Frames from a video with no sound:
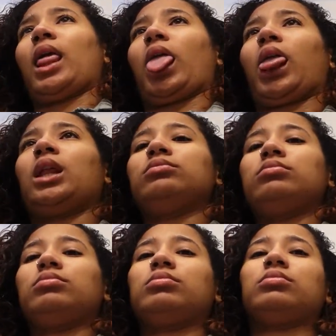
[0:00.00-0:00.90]

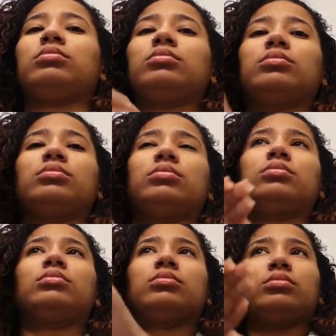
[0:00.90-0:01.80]

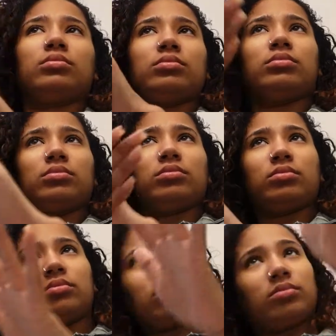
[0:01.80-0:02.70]

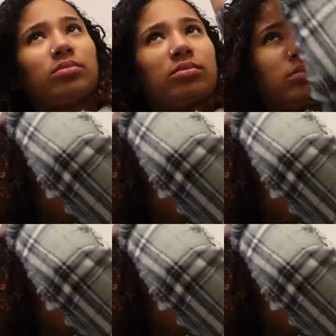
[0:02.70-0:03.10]
Nobody speaks.